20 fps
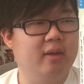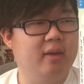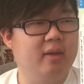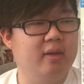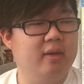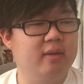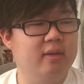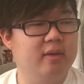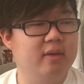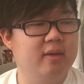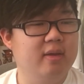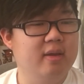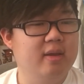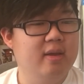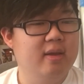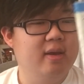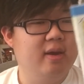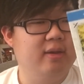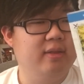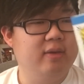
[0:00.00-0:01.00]
Uh,
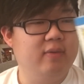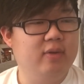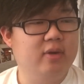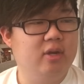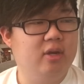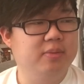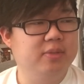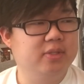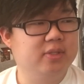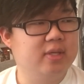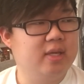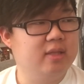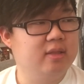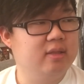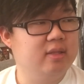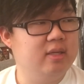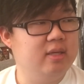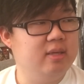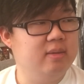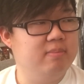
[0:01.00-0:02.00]
I think what helps is
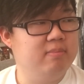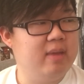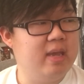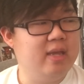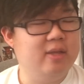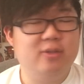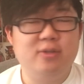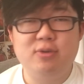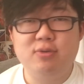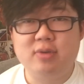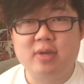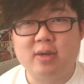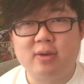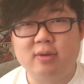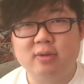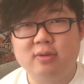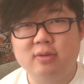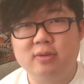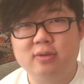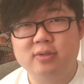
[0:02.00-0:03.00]
that the main two
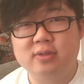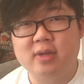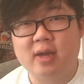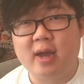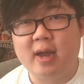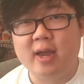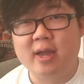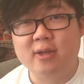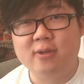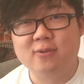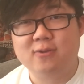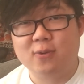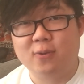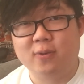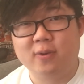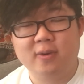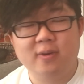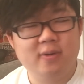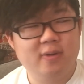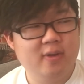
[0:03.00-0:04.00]
characters I
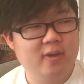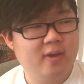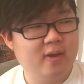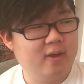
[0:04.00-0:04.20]
adore.